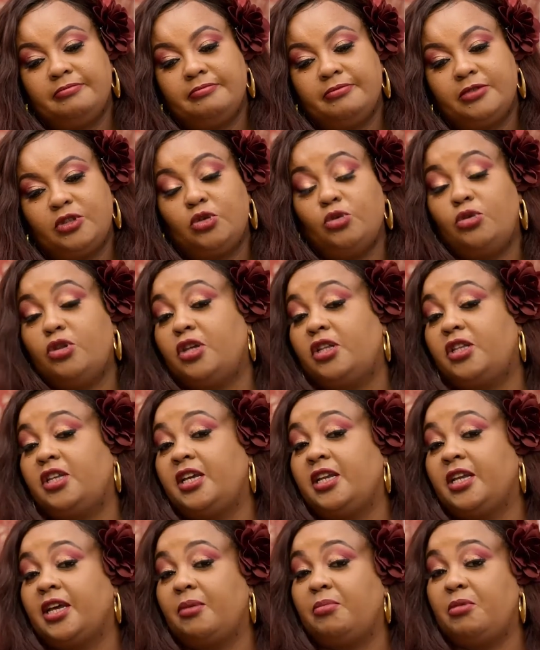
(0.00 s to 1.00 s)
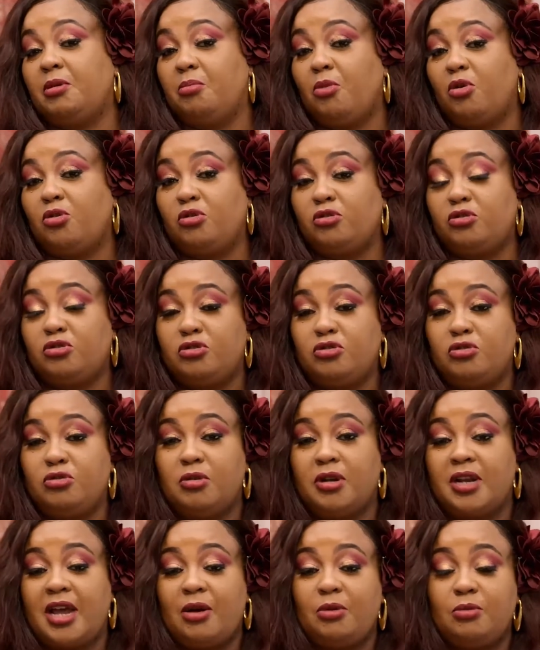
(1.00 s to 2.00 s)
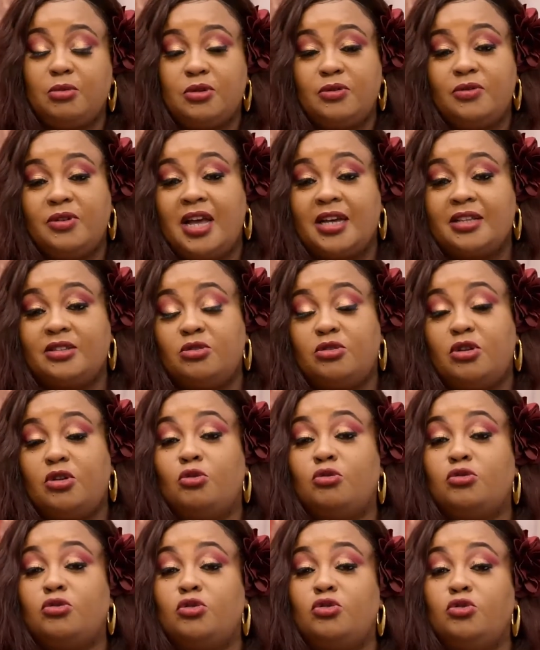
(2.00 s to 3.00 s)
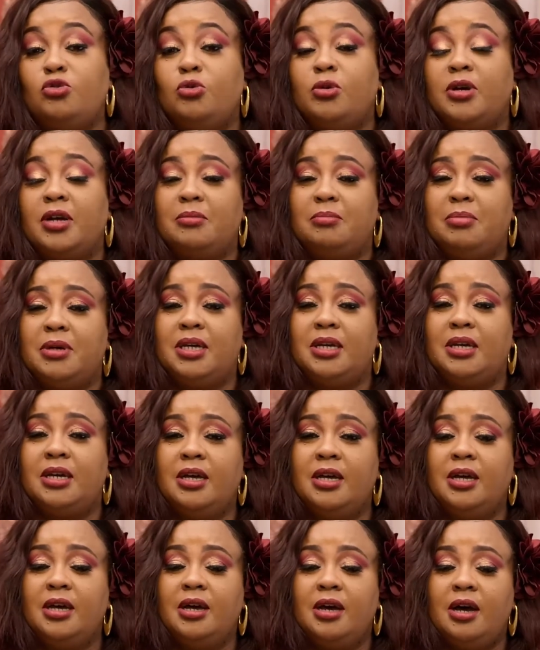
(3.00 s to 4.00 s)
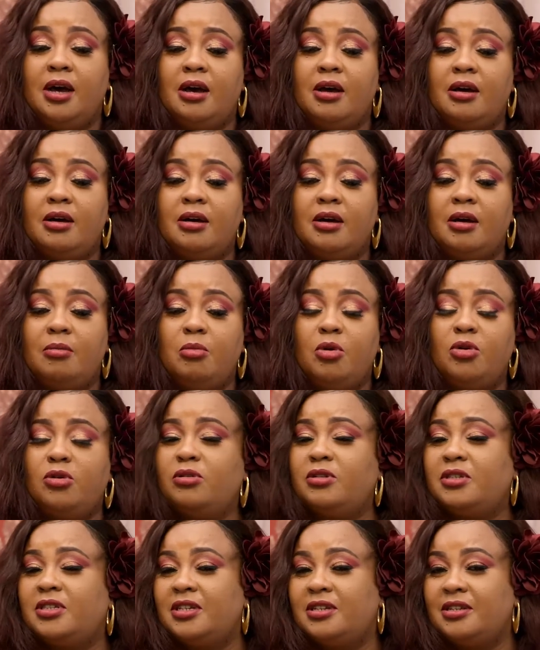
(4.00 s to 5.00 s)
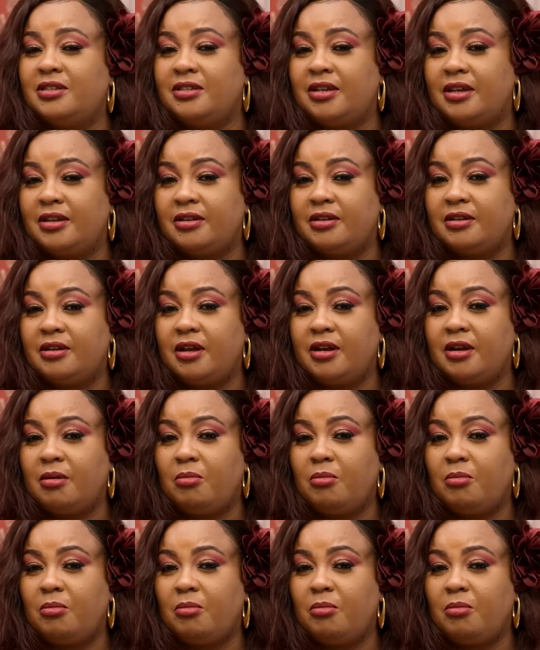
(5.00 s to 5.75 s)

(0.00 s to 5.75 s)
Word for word: So that it can be modeled to you, and I almost feel like so that also you can be a model citizen and a